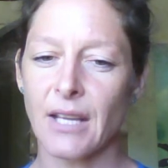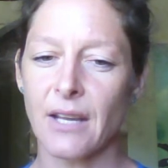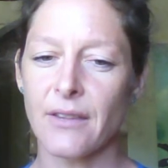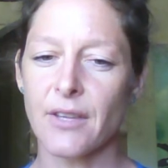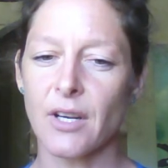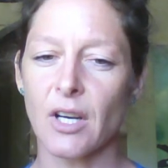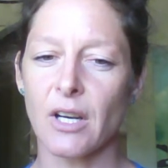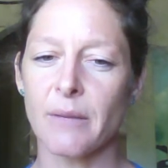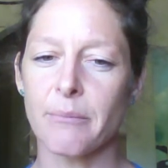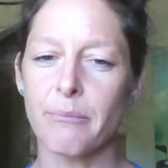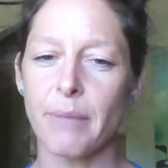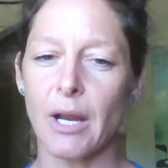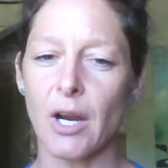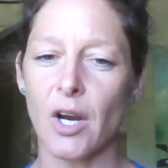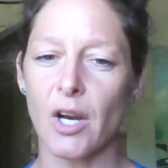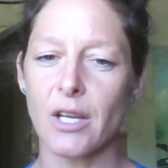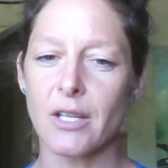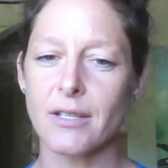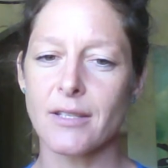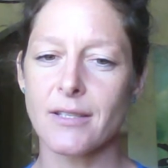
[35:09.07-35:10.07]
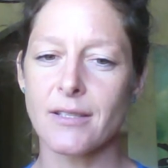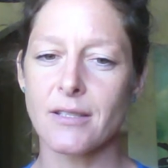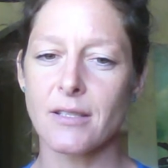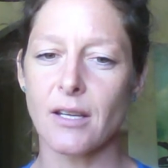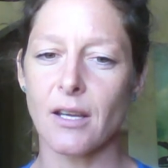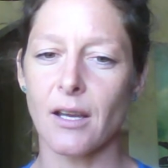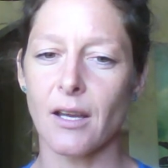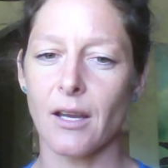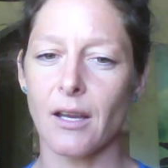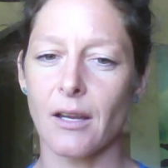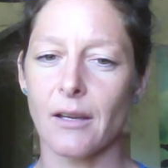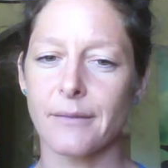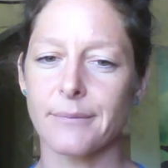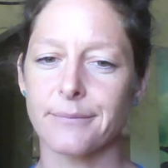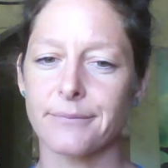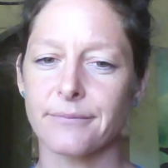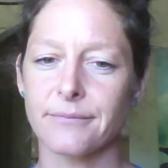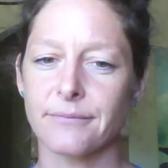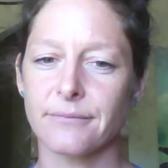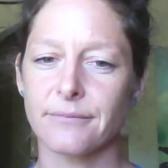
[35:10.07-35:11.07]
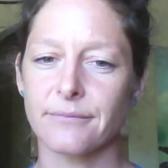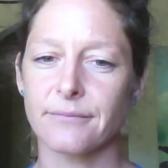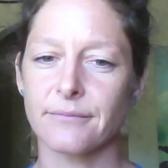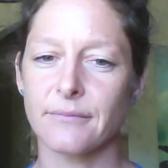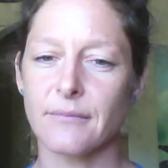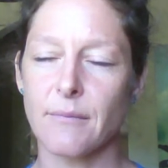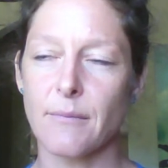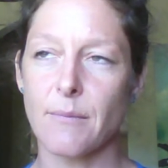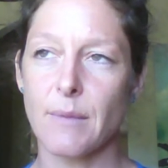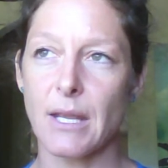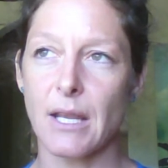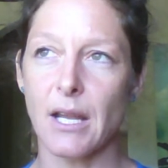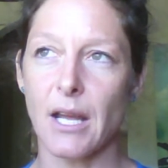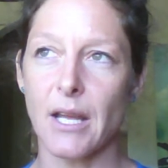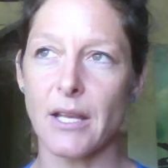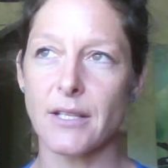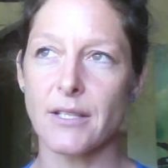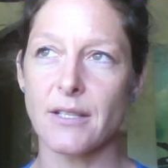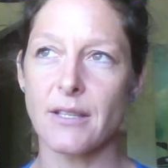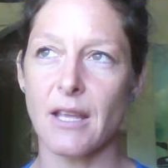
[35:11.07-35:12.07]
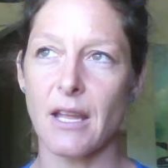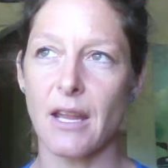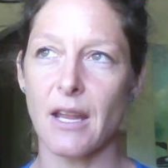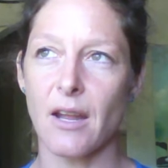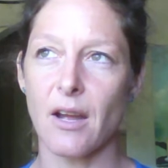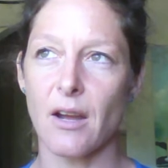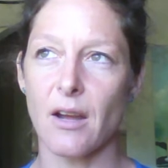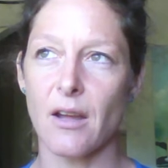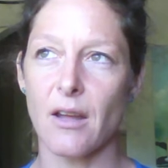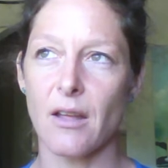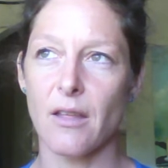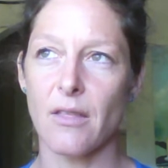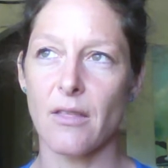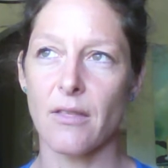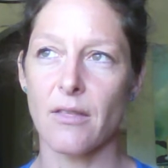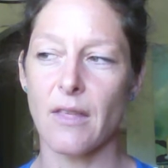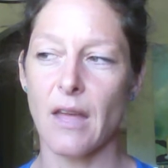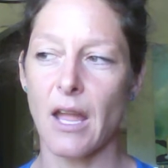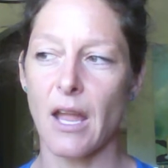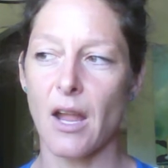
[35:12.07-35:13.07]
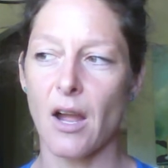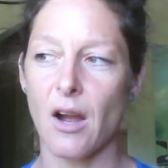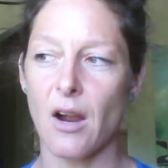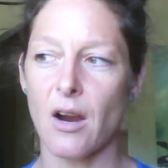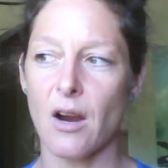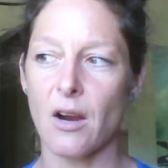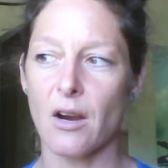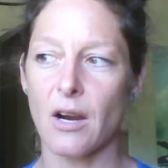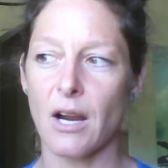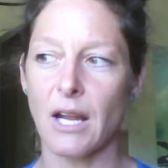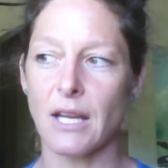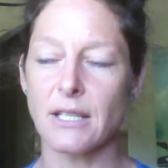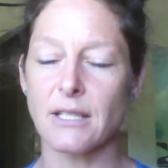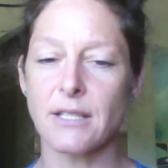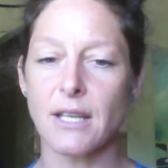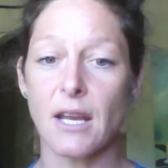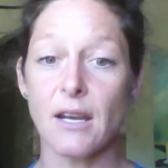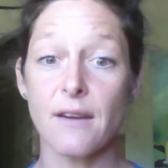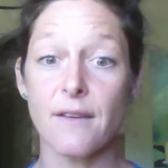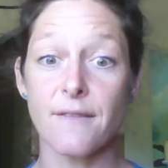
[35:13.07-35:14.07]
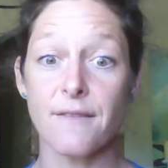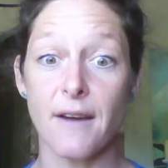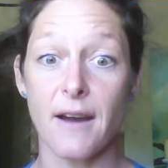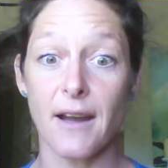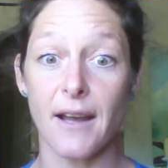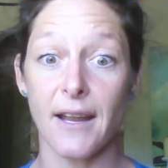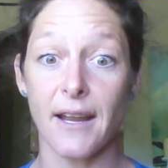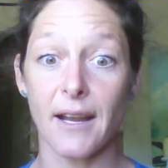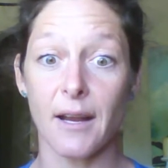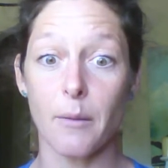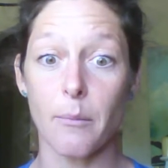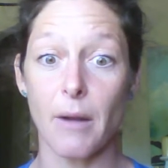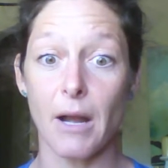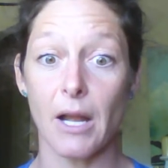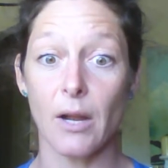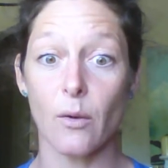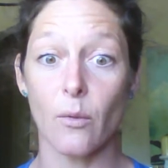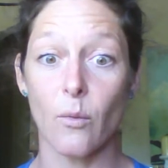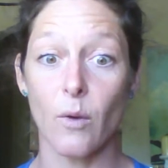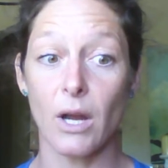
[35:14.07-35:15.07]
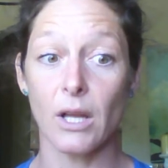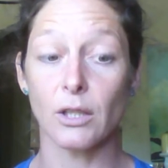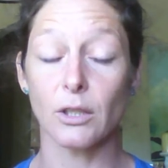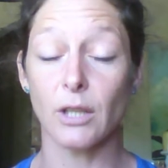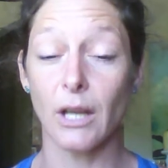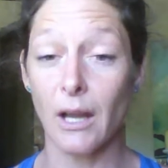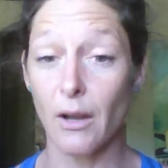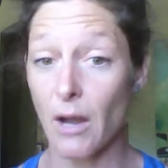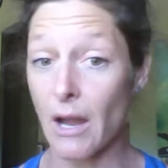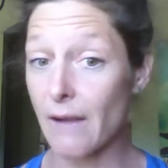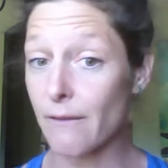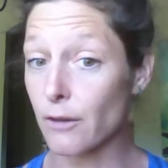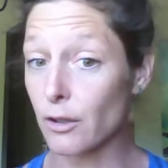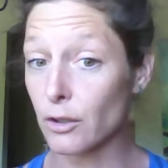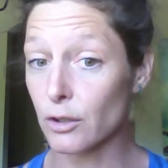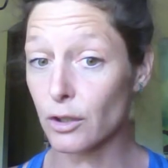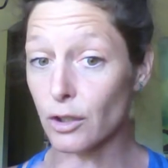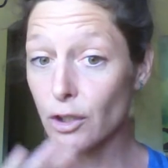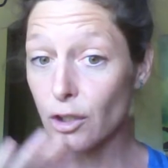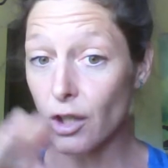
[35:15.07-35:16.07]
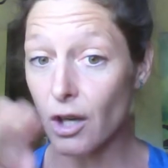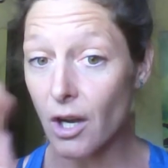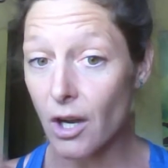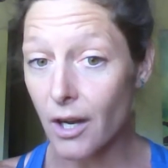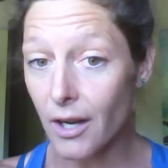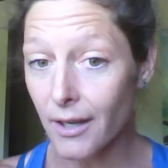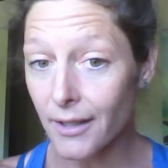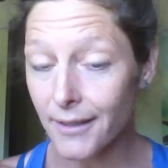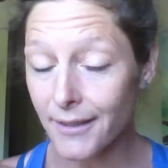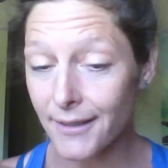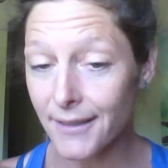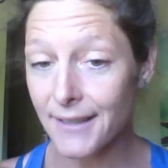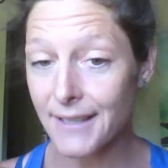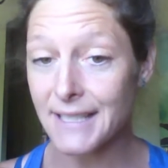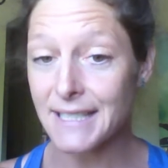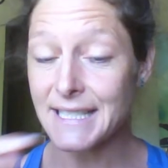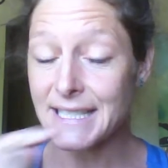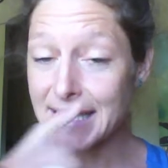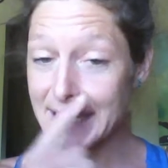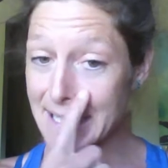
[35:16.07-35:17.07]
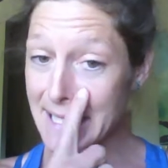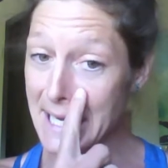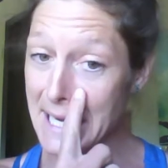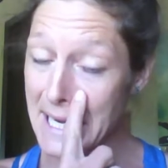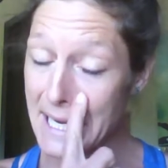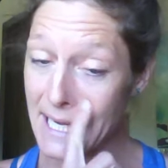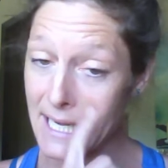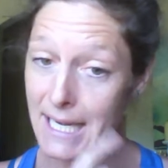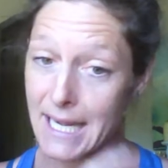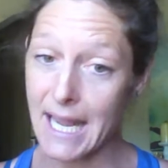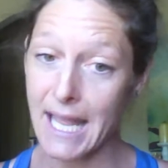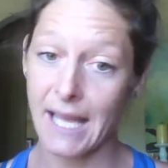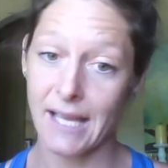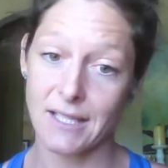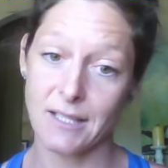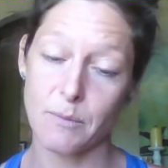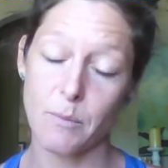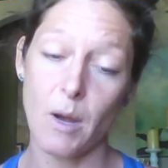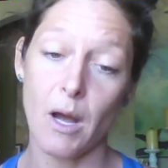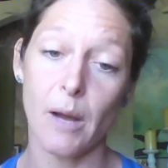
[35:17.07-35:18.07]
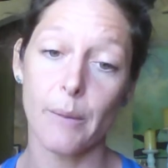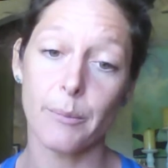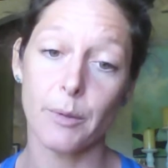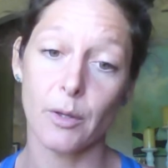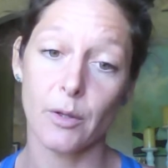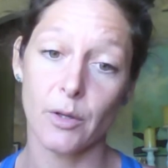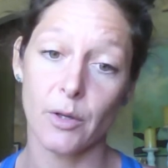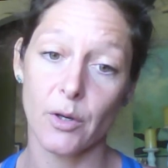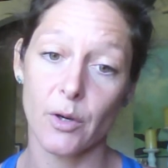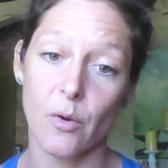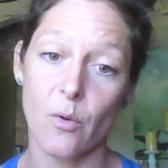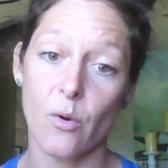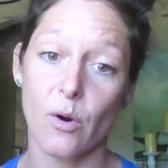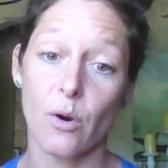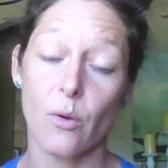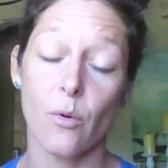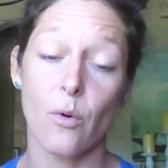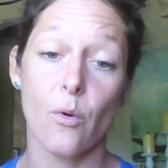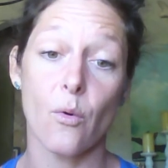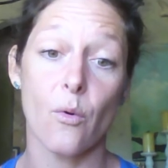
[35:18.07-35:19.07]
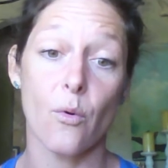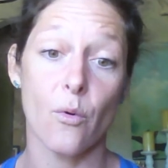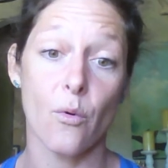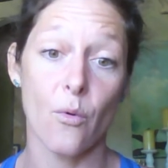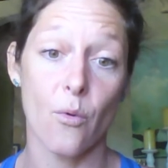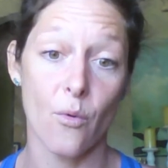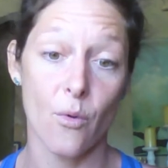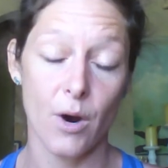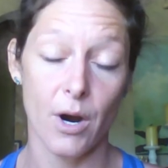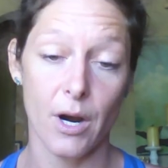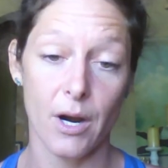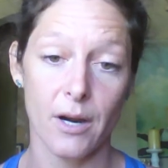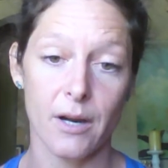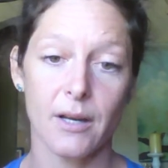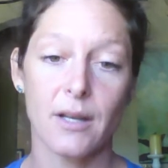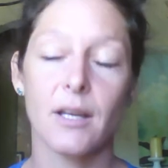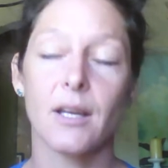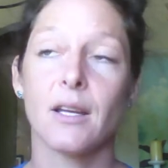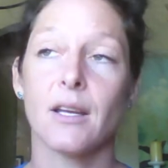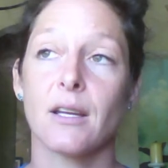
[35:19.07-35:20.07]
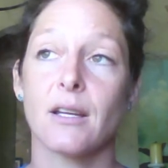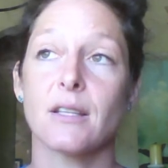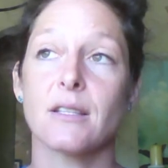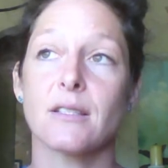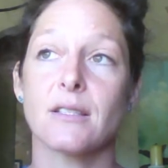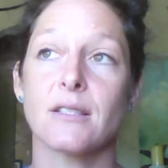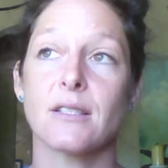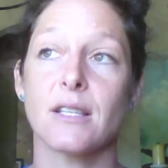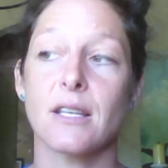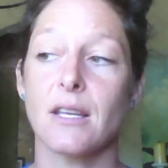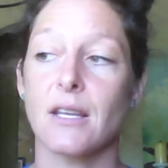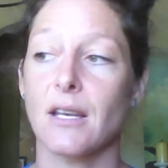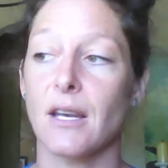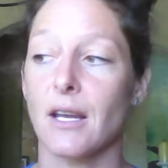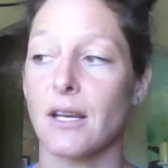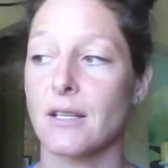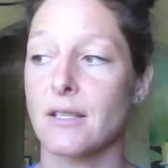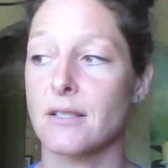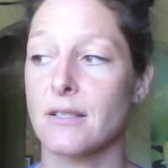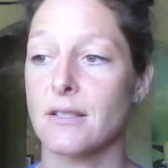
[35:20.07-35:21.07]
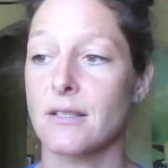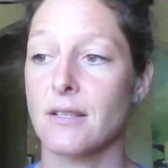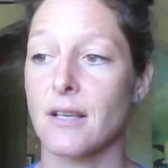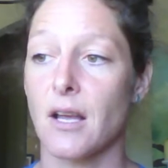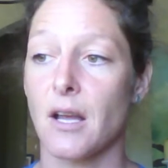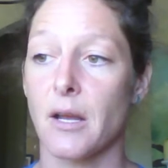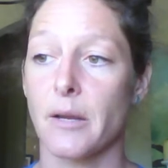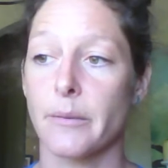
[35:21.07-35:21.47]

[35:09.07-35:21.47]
Yeah, they're embarrassed because they are identifying by whatever look is seen as popular or is seen as